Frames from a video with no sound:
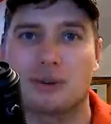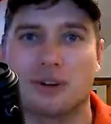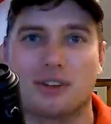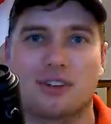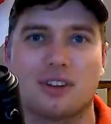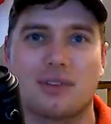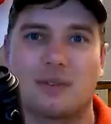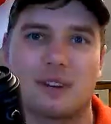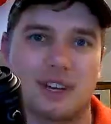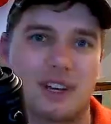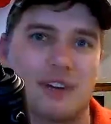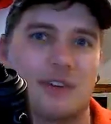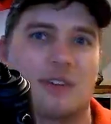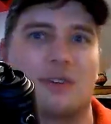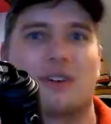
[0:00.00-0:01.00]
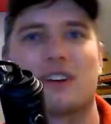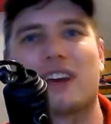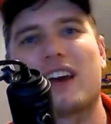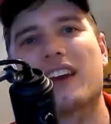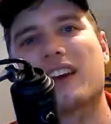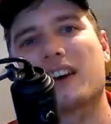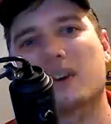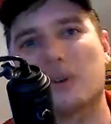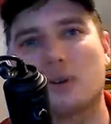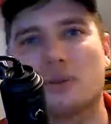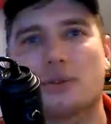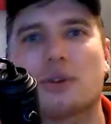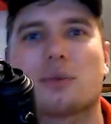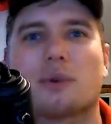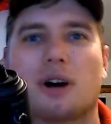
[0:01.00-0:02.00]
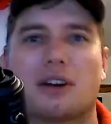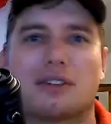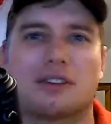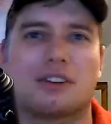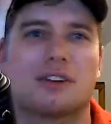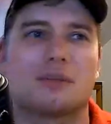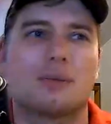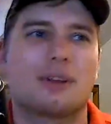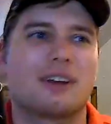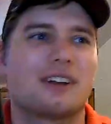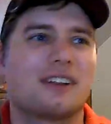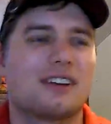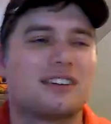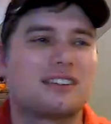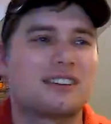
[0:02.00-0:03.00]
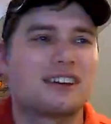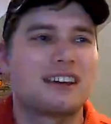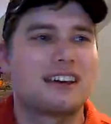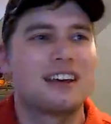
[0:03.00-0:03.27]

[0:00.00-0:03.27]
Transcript: rest of the video, you can head on over and watch it in the playlist.